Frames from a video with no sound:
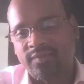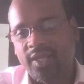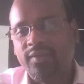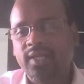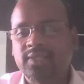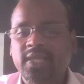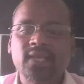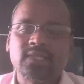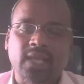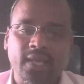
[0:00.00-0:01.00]
When we
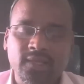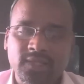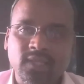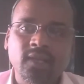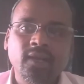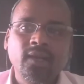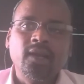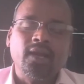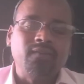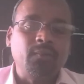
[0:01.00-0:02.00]
say science,
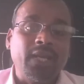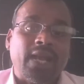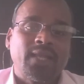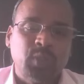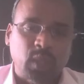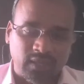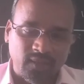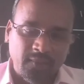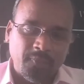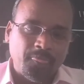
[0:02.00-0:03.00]
it will be natural.
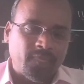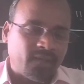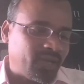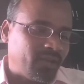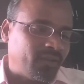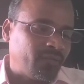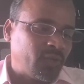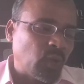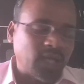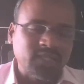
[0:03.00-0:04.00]
If
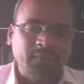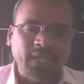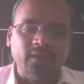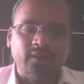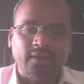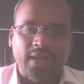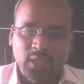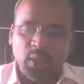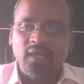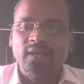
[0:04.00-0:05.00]
you ask me,
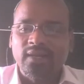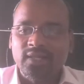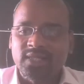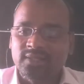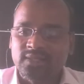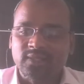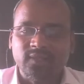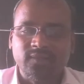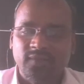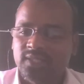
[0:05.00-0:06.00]
natural intelligence,
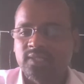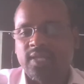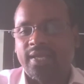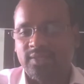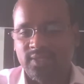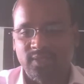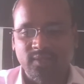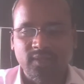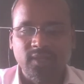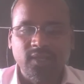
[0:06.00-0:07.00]
which is science?
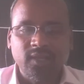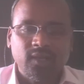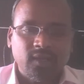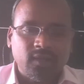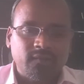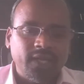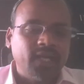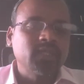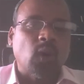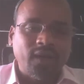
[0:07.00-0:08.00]
When
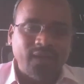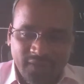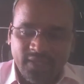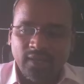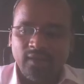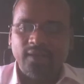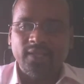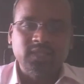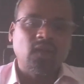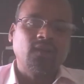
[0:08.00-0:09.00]
it is artificial, it
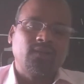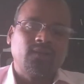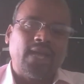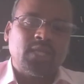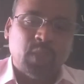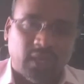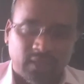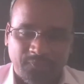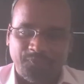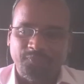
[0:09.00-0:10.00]
is not natural.
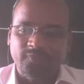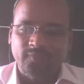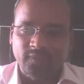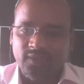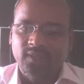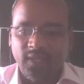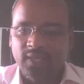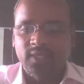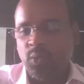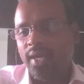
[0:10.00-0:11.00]
It
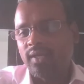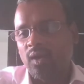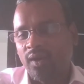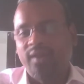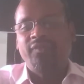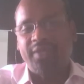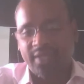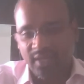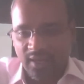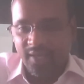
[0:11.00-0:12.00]
is quite
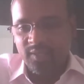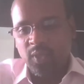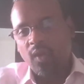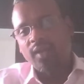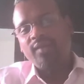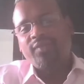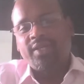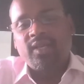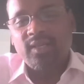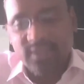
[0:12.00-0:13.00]
artificial, right? So
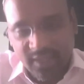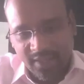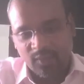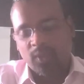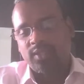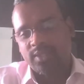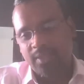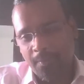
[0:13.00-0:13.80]
artificial is a technology.